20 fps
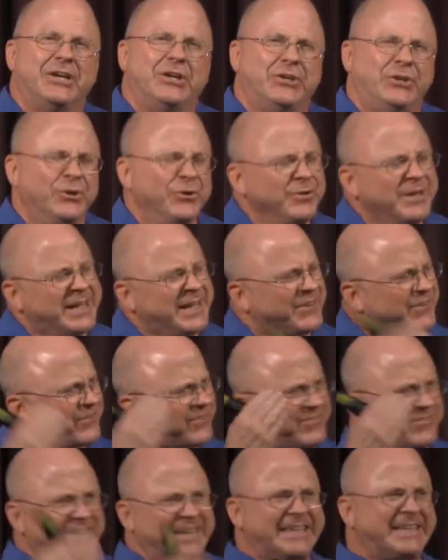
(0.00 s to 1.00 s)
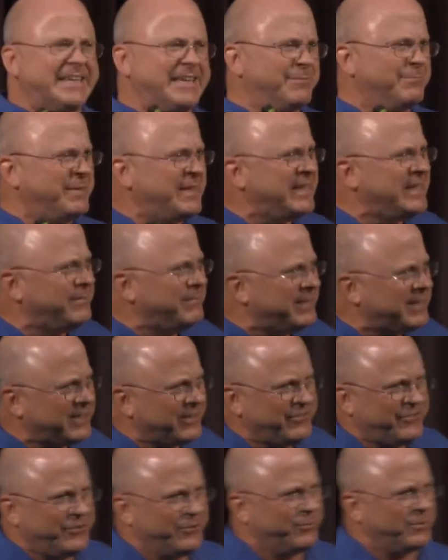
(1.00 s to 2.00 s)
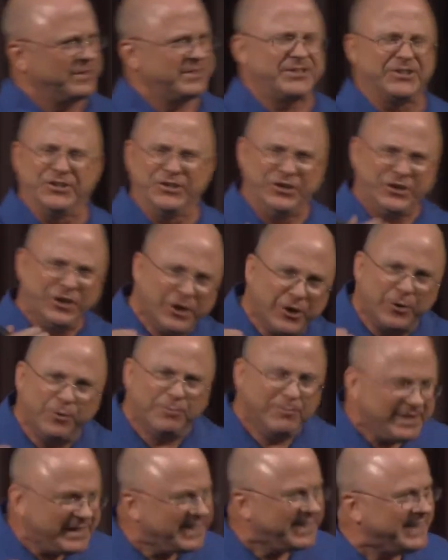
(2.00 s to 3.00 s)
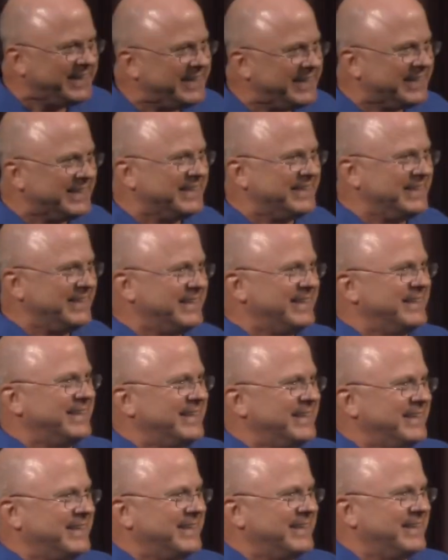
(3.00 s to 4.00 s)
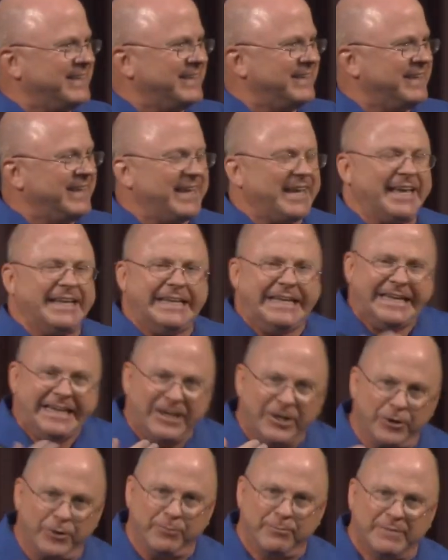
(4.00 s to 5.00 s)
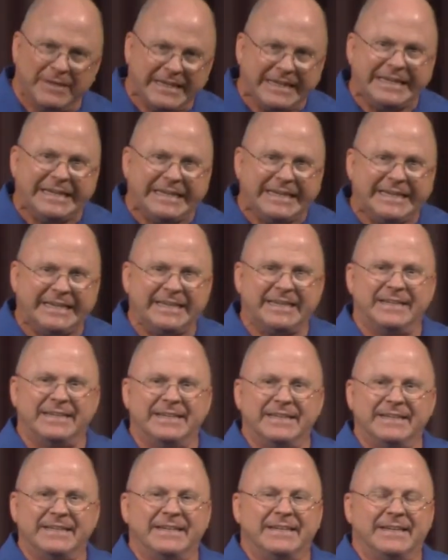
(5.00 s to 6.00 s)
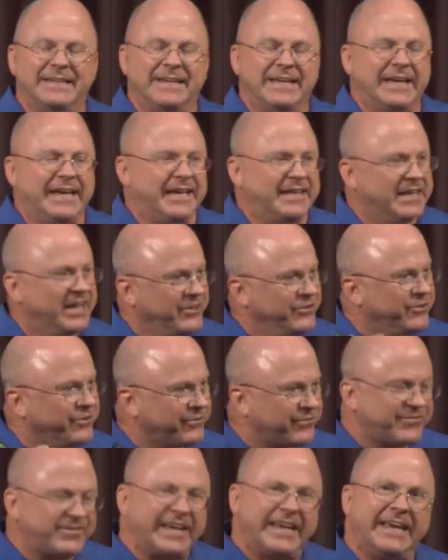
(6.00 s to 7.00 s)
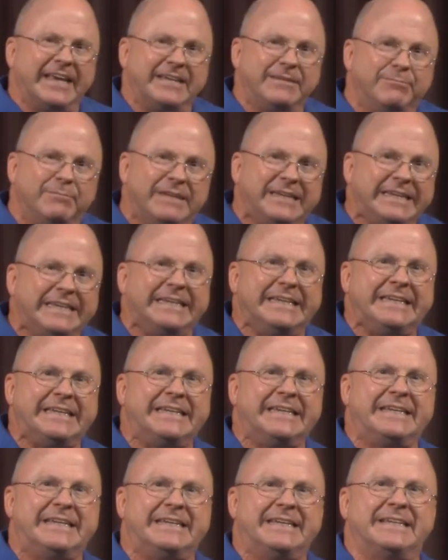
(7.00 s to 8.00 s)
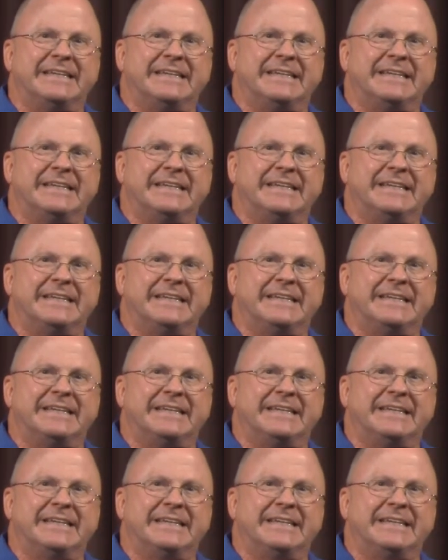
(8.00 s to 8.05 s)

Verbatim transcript: You're not seeking me because you want to know me and hear me and understand me.